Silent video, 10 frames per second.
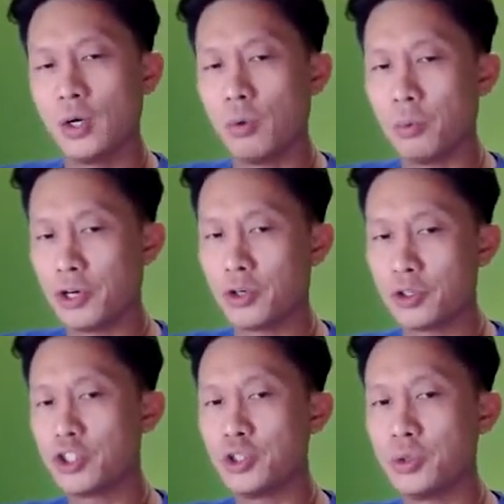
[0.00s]
What we're going
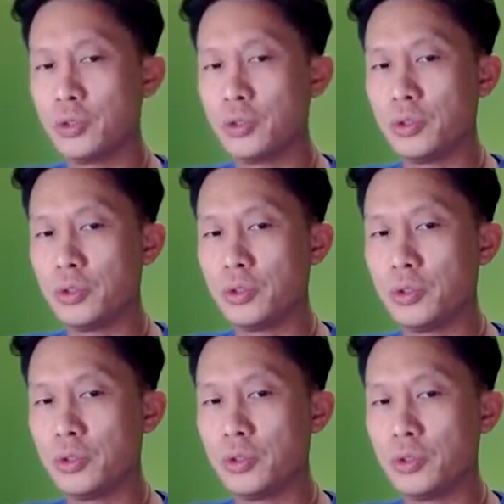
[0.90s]
to do is just
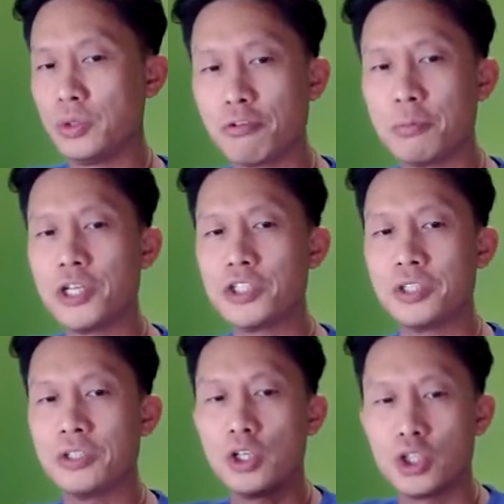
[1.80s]
taking that information,